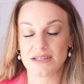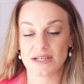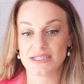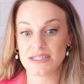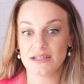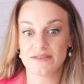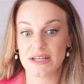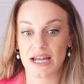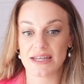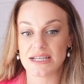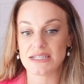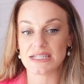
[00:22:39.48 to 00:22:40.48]
so I still feel
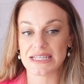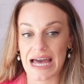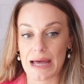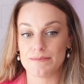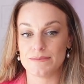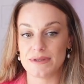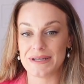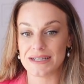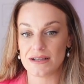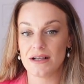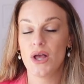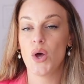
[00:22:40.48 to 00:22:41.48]
like there's this gap in the
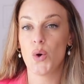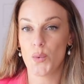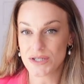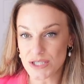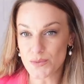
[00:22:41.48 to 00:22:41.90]
middle, which